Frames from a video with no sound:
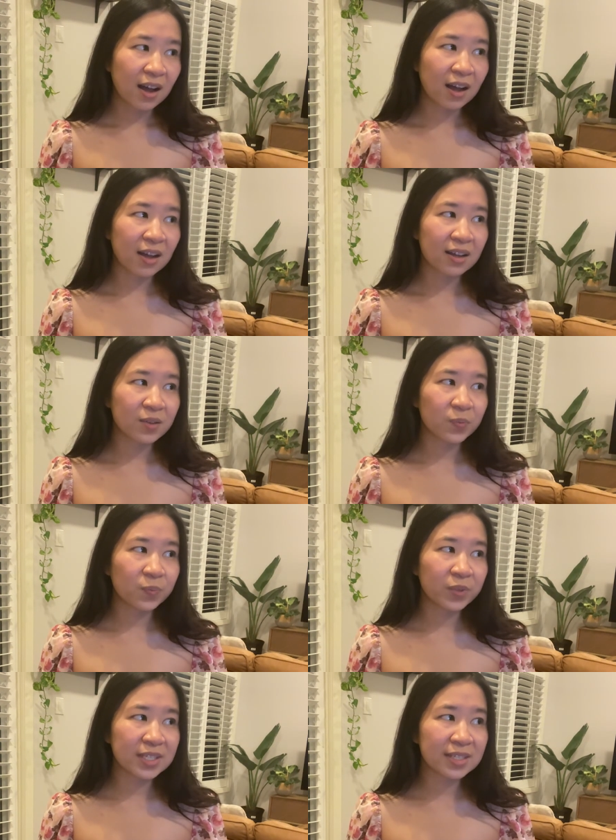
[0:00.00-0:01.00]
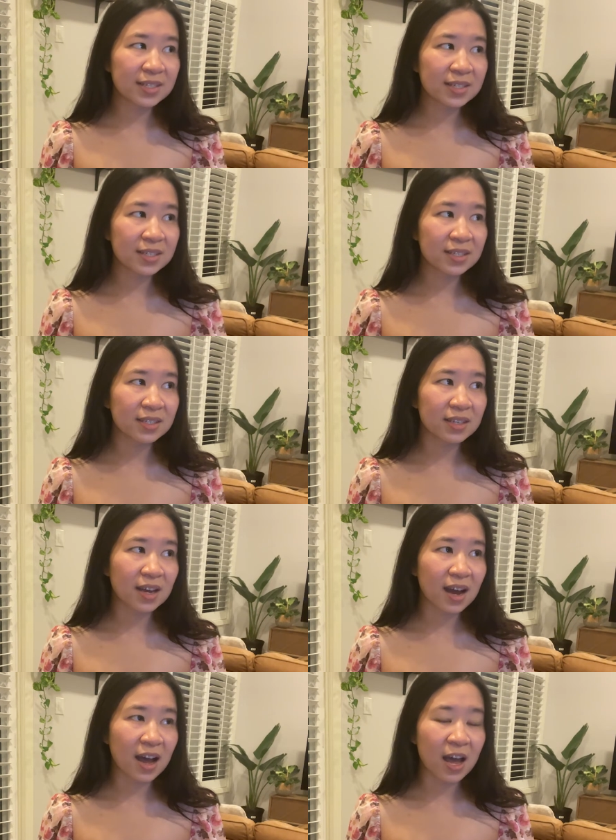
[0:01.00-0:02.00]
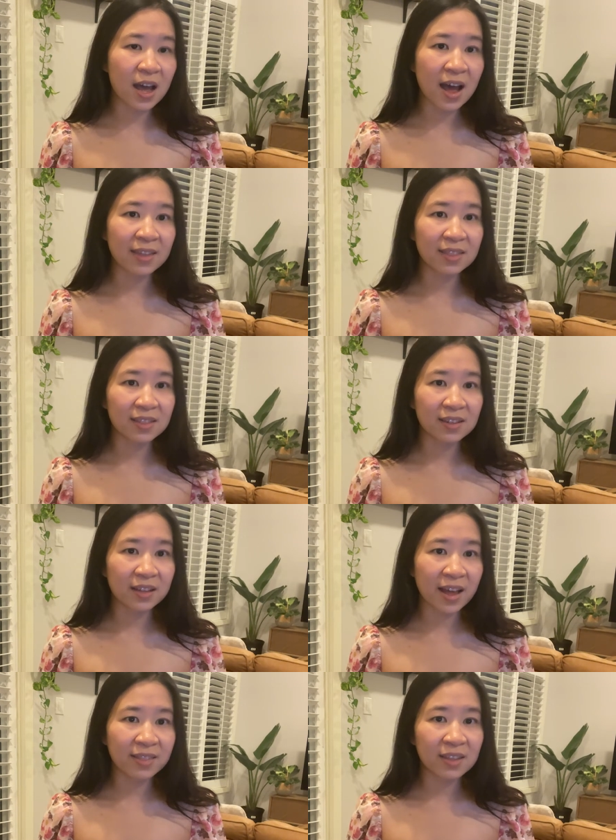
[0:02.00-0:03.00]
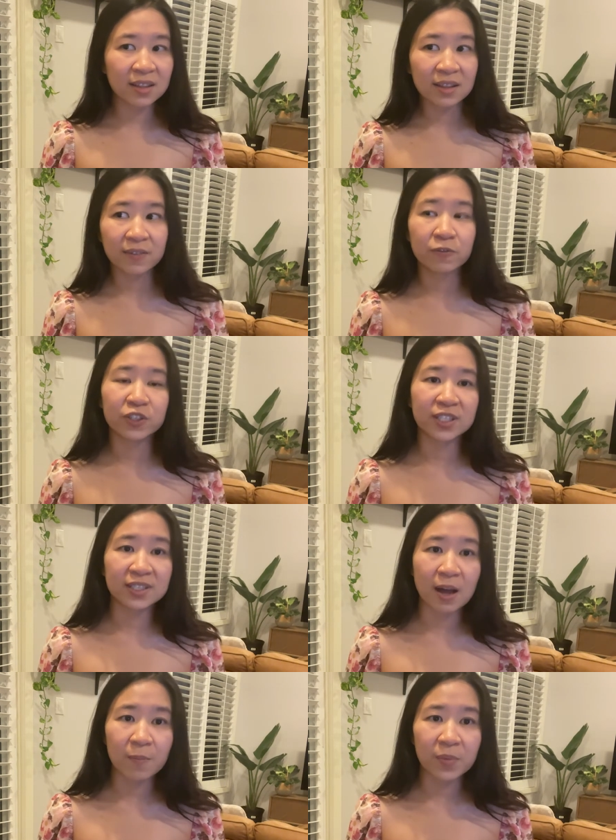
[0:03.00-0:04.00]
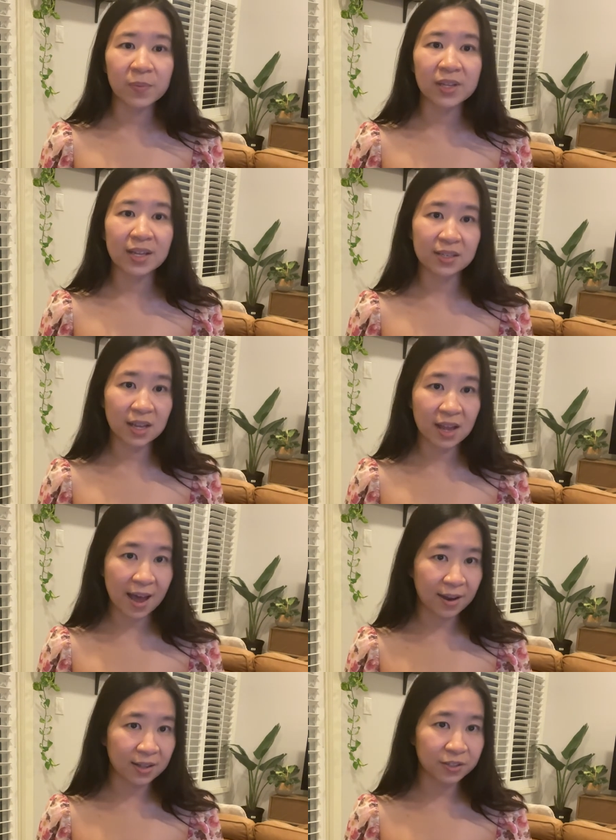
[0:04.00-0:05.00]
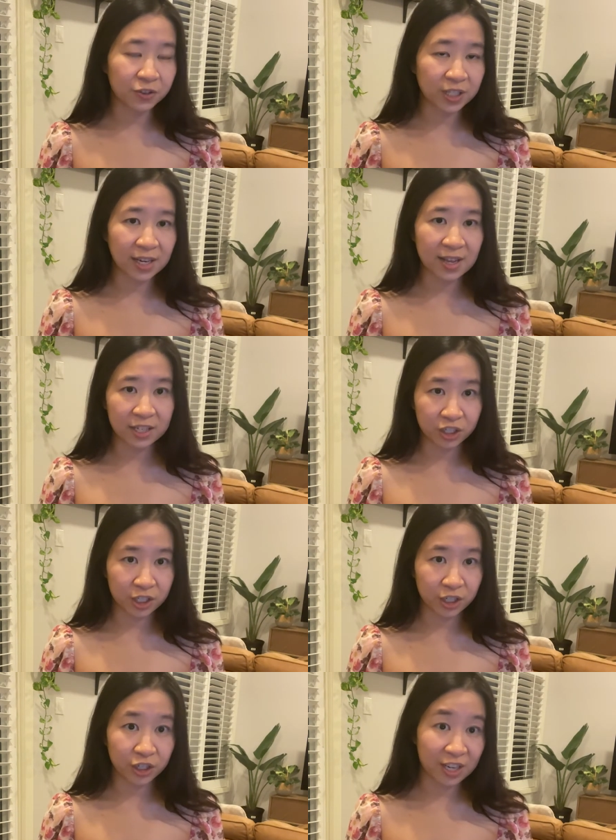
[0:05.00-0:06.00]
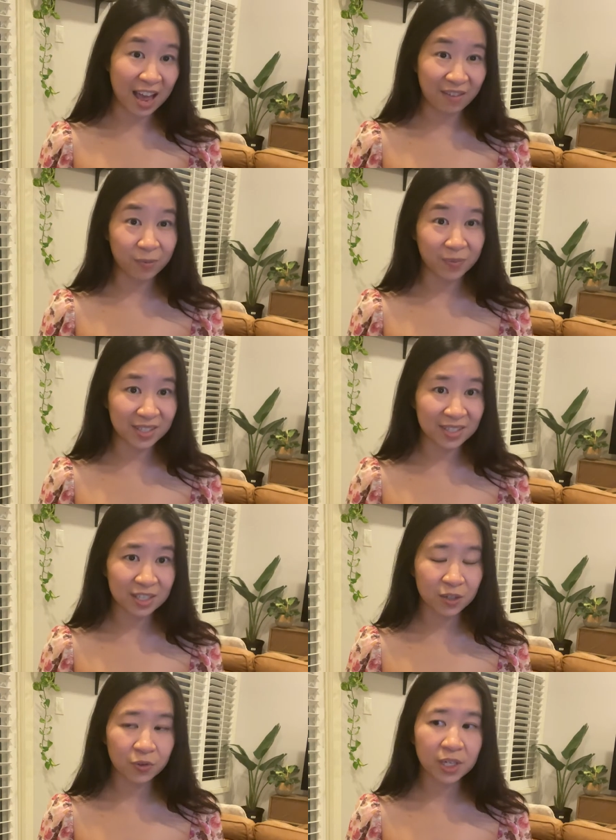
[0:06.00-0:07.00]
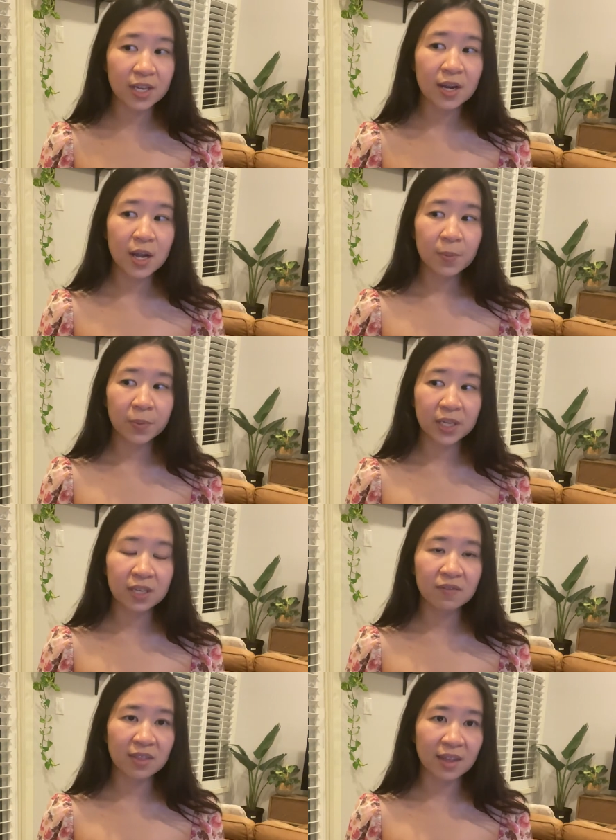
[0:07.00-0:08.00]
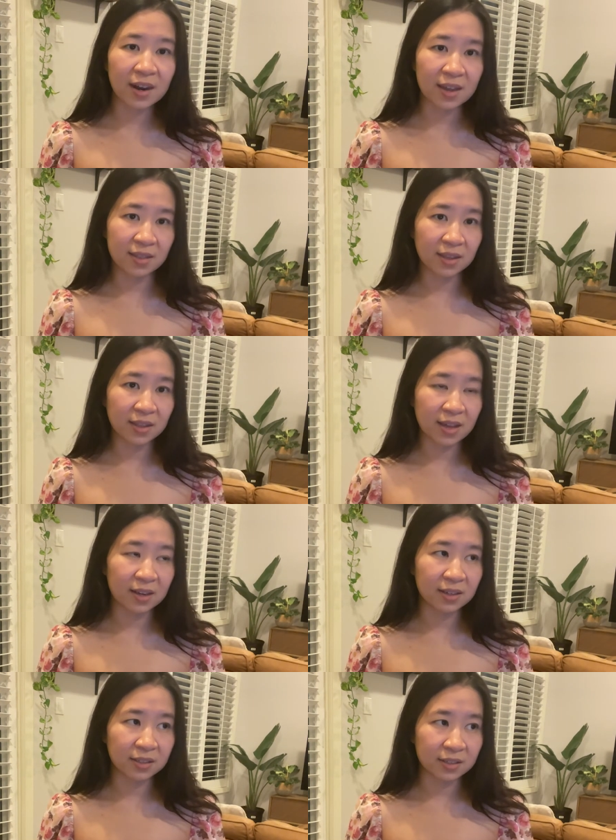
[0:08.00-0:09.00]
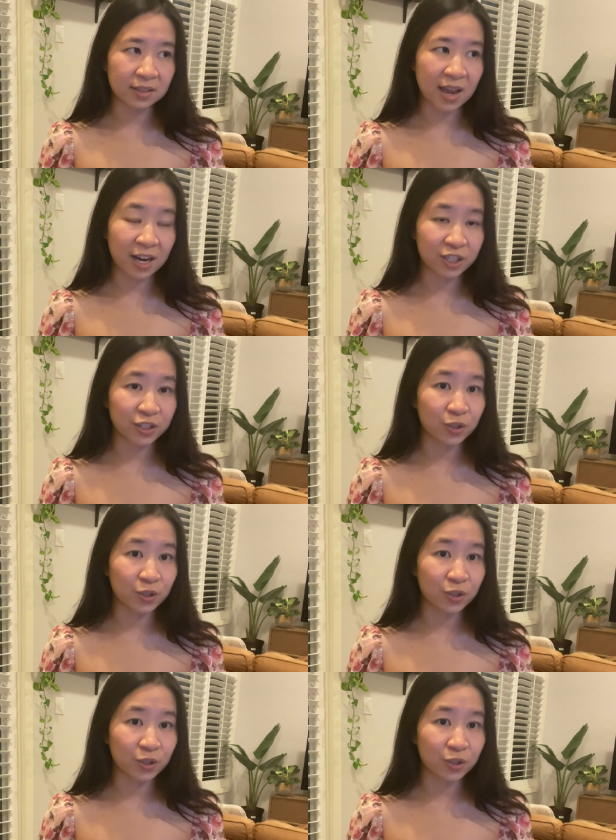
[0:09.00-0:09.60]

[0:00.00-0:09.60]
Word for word: Uh, business, I, I think like for some, maybe like data analyst or data engineer, you can have a business degree, but even then, I think that it is actually